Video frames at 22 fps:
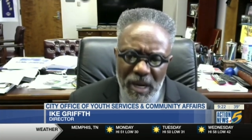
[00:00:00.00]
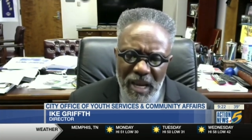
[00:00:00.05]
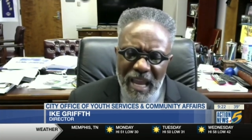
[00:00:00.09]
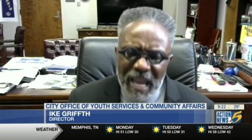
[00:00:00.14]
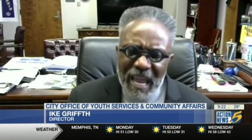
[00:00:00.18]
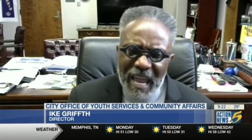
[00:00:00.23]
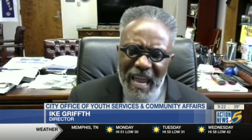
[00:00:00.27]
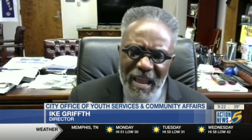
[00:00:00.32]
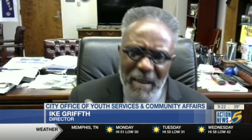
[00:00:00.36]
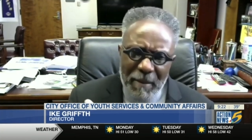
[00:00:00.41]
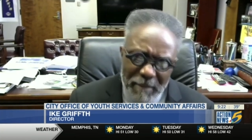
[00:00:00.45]

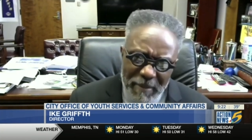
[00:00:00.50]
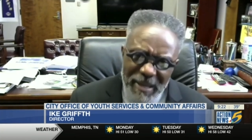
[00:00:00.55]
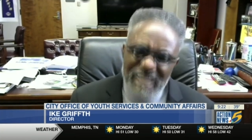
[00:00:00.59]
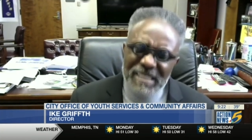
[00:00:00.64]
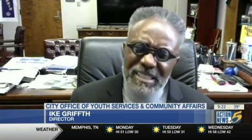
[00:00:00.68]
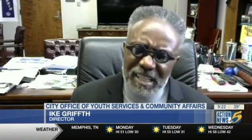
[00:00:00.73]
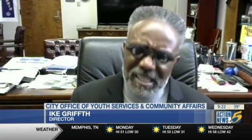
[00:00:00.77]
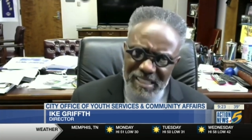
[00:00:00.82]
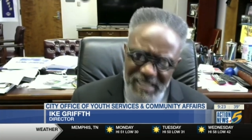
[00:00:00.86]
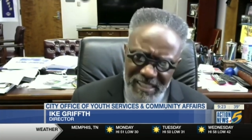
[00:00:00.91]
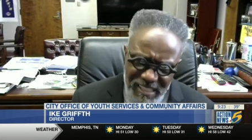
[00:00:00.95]
and be
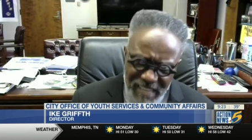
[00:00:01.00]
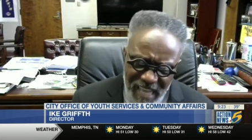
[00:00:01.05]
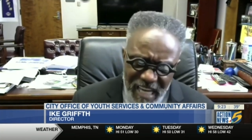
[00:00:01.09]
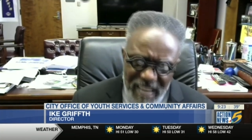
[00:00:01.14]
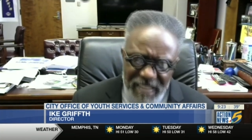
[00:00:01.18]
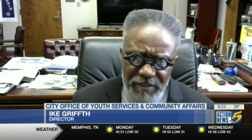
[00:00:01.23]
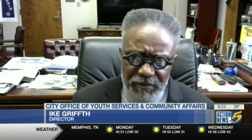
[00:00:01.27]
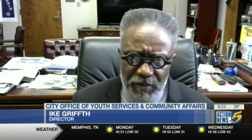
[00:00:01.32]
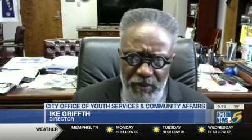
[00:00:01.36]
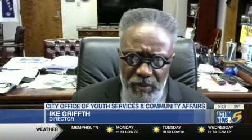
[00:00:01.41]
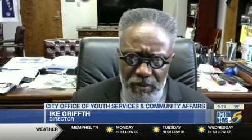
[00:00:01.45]

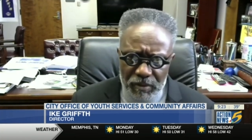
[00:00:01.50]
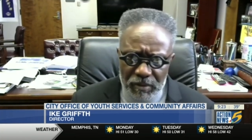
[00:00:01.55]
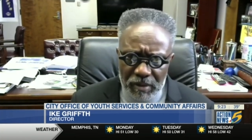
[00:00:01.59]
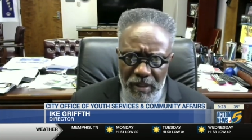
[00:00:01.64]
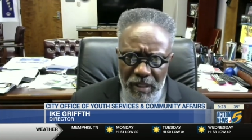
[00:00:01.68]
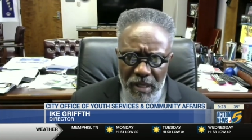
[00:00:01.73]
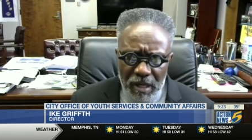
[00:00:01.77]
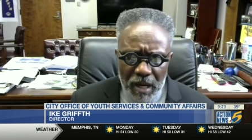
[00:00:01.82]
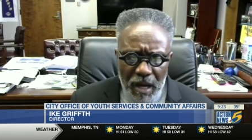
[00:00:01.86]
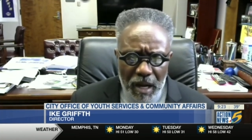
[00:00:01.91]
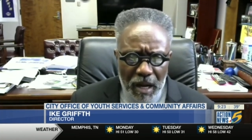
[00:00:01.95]
successful
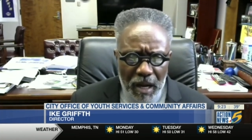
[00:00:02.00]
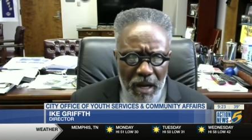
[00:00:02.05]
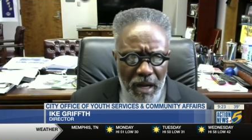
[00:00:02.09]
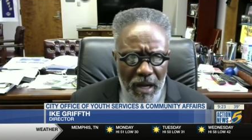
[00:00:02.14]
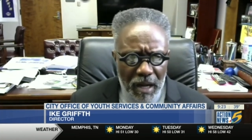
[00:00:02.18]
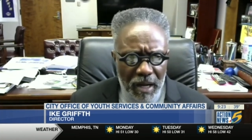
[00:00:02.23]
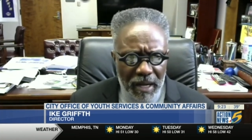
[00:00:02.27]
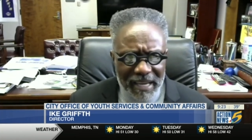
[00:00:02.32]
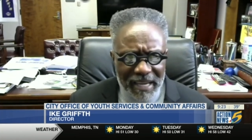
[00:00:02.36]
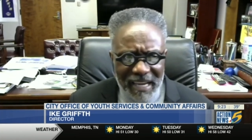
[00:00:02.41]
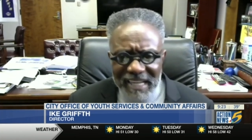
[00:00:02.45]

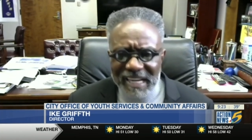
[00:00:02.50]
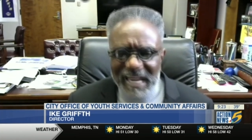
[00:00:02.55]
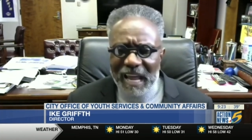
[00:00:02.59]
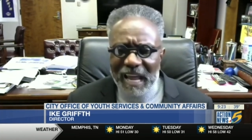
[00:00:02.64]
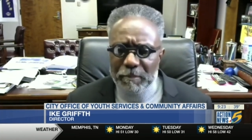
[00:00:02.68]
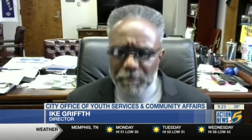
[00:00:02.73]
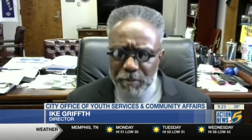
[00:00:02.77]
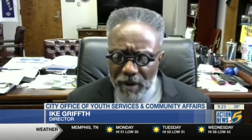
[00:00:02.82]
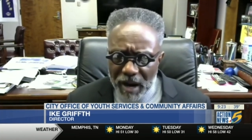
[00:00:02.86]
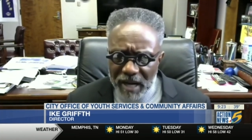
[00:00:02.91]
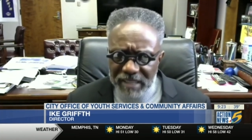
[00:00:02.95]
uh, in that
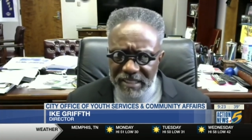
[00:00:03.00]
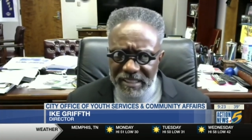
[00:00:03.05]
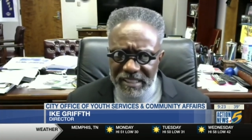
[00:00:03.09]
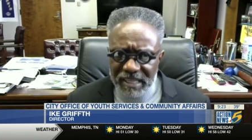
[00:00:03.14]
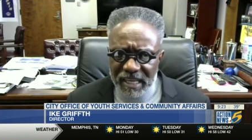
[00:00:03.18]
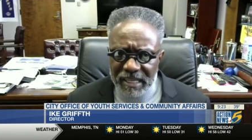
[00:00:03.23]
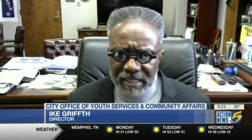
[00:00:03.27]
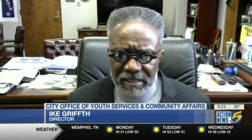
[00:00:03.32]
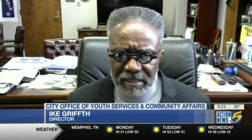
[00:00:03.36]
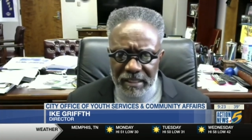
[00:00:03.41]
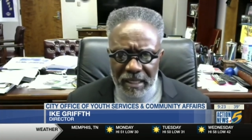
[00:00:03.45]

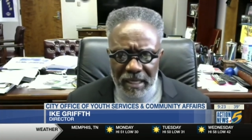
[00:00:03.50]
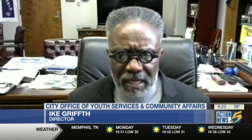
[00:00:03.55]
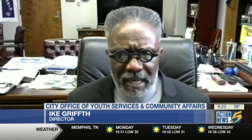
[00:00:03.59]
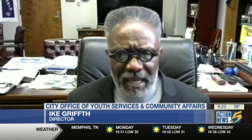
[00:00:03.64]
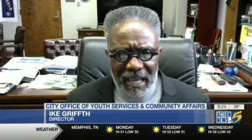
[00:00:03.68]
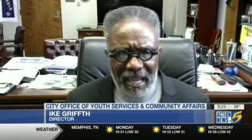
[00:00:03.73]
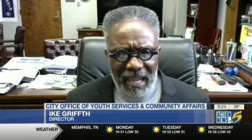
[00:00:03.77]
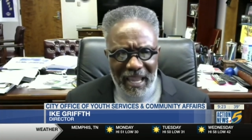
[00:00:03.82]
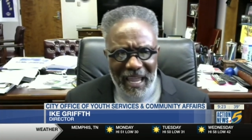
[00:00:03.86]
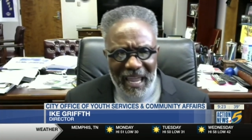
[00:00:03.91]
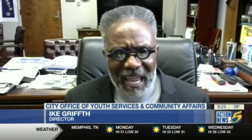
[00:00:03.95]
process.
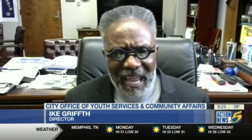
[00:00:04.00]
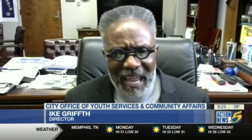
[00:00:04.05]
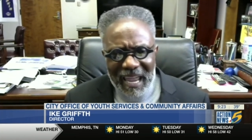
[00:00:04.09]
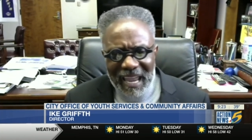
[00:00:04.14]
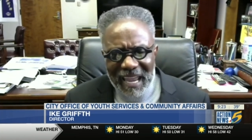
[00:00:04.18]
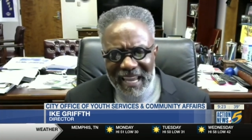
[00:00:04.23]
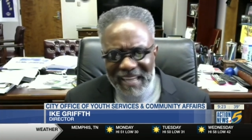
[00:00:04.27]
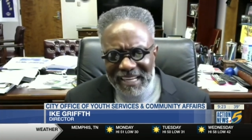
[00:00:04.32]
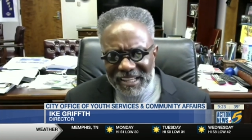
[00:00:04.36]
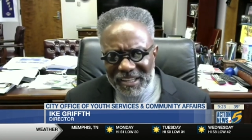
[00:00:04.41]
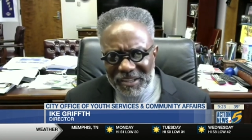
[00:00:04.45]

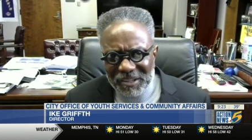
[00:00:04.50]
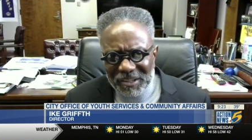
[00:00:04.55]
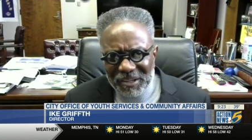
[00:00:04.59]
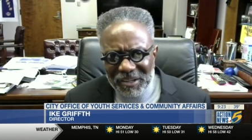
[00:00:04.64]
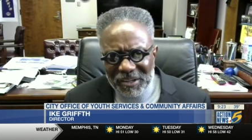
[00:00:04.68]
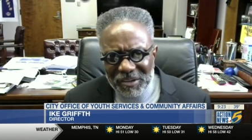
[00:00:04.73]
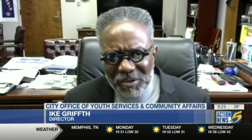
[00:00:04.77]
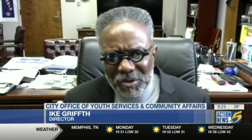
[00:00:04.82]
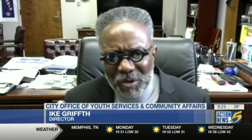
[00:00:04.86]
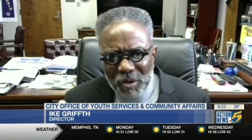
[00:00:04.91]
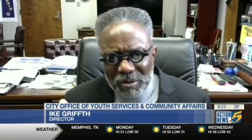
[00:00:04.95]
And,
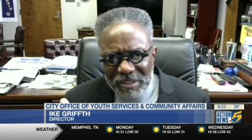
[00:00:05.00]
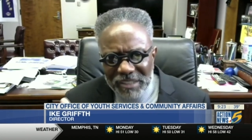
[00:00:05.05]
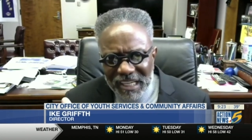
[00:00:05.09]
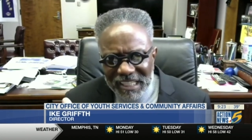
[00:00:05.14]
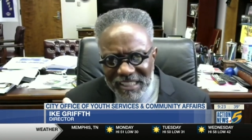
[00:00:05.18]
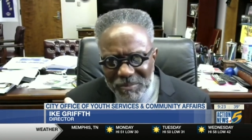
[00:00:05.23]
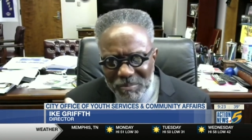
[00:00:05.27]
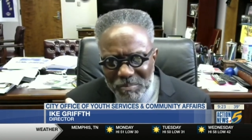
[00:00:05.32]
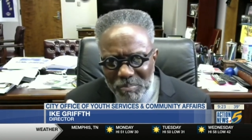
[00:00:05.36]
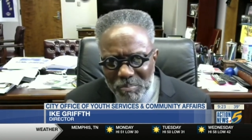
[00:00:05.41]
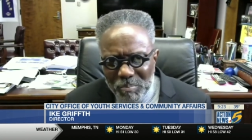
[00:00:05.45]
you know, just
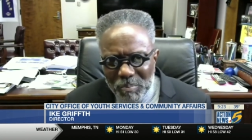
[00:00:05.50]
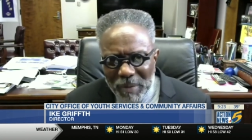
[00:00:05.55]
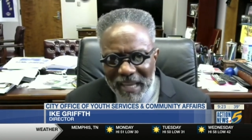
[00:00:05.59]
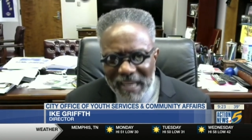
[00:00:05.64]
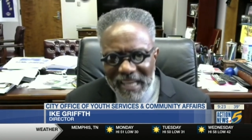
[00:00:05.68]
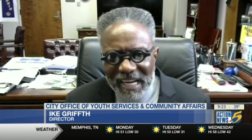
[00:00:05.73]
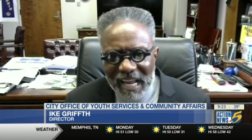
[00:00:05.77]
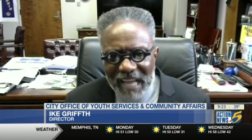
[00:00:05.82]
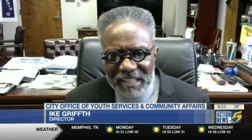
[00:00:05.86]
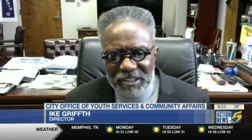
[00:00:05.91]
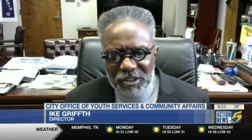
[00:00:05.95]
making
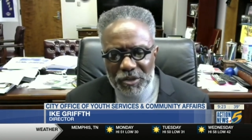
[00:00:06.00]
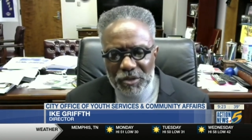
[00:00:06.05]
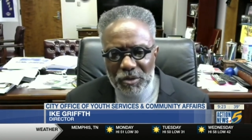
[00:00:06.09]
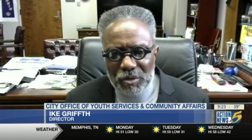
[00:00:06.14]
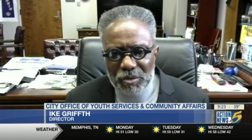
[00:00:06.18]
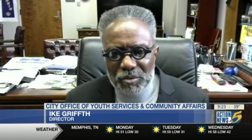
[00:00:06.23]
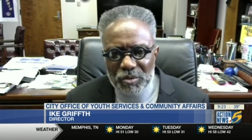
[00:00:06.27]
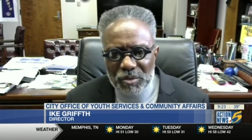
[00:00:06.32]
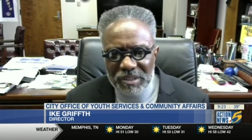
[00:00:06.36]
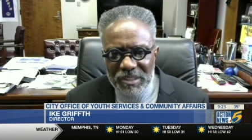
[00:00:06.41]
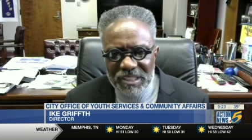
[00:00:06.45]
our
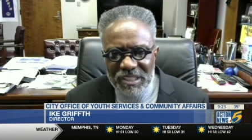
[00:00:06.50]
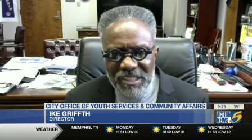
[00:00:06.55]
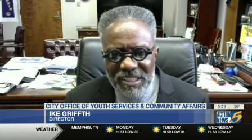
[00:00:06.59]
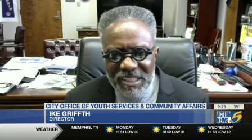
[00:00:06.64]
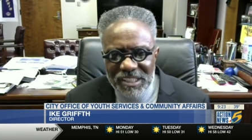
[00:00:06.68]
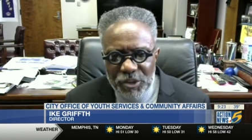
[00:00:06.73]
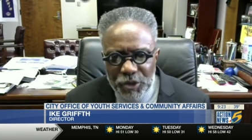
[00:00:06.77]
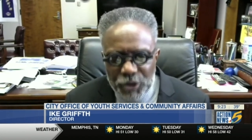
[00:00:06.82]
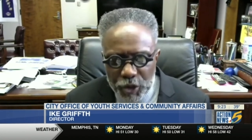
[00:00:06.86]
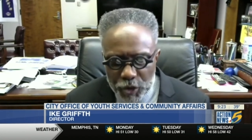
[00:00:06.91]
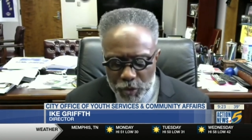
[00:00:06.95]
children
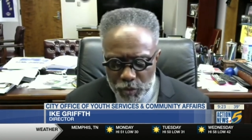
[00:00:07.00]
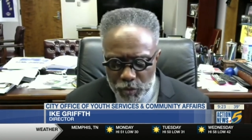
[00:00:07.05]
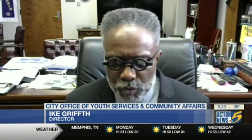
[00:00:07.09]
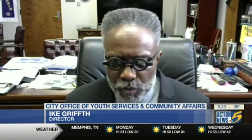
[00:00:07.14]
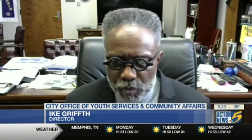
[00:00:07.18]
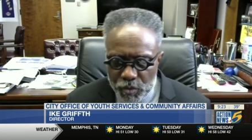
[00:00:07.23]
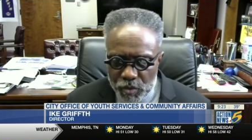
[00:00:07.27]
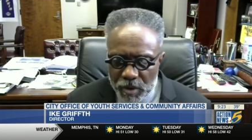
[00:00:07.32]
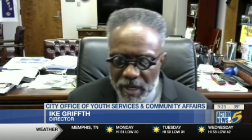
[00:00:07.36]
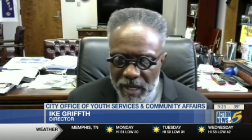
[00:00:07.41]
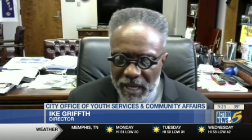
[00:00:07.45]
do
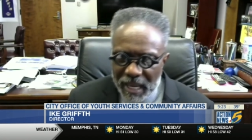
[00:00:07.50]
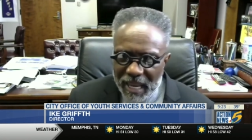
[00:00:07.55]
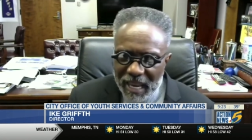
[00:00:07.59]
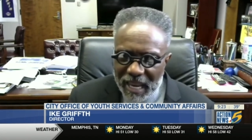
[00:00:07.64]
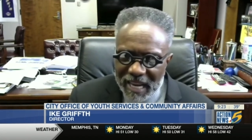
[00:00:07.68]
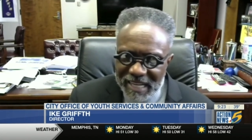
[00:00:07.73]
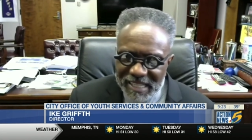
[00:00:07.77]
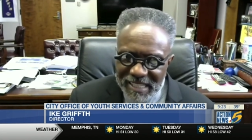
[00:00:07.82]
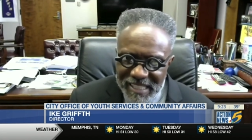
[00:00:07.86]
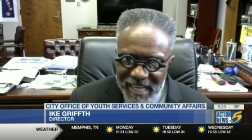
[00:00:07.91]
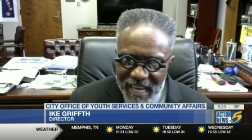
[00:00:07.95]

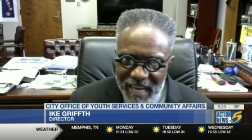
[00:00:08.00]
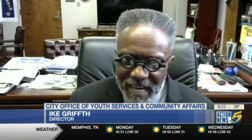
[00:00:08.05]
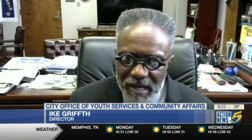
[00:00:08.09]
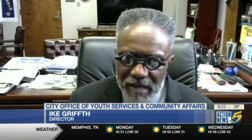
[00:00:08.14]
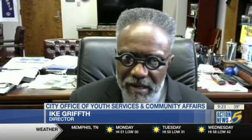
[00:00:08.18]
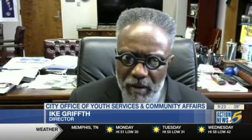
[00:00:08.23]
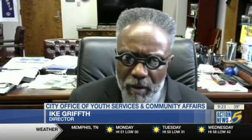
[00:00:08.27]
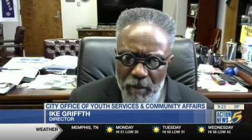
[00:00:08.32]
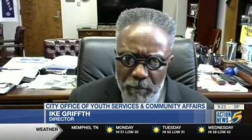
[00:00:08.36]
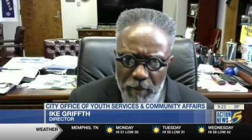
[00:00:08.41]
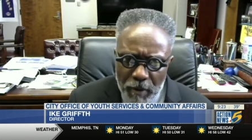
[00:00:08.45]
and taking
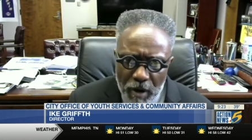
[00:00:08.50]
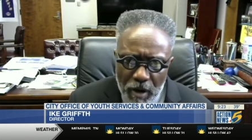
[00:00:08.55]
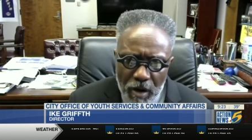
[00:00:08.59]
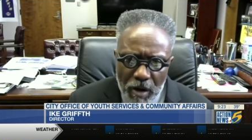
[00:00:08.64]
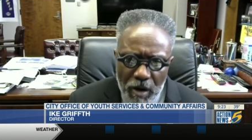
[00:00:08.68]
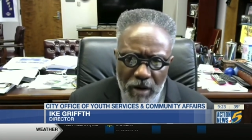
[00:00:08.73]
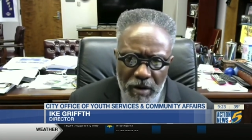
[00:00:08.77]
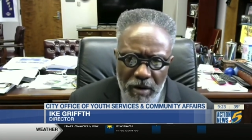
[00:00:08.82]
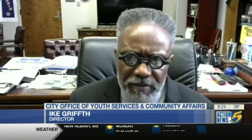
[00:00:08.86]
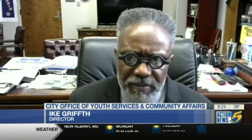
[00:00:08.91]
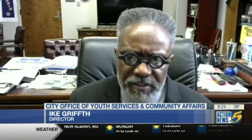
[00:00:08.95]
a
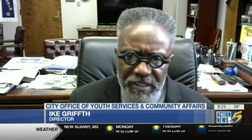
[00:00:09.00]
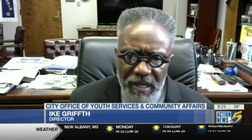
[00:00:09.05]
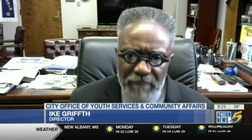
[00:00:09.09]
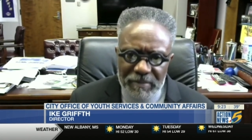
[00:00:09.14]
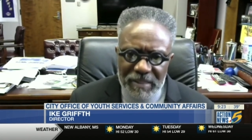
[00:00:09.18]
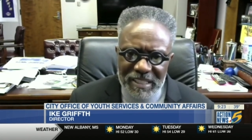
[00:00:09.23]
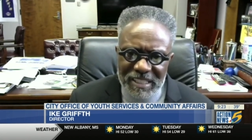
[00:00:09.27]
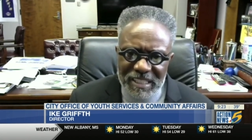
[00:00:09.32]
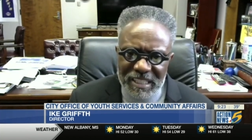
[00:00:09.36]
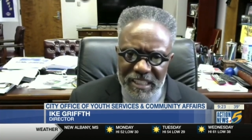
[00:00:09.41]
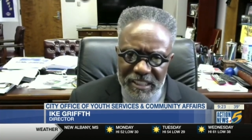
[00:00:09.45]
part of
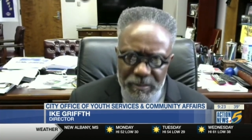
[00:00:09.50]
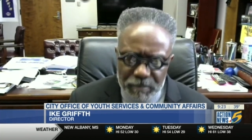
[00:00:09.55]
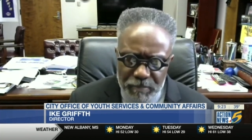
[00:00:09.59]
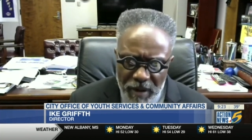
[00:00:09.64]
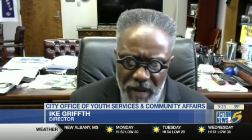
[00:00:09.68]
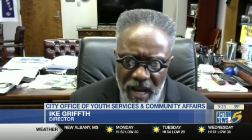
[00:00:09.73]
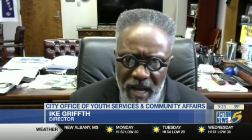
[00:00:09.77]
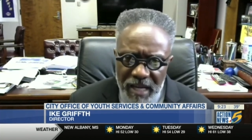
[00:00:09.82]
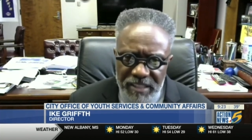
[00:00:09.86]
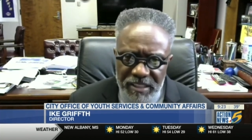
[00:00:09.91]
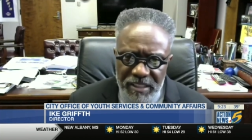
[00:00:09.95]
something that's
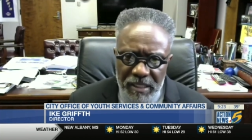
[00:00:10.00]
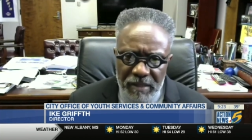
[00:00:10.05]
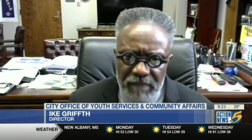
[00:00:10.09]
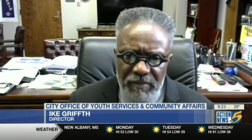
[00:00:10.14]
positive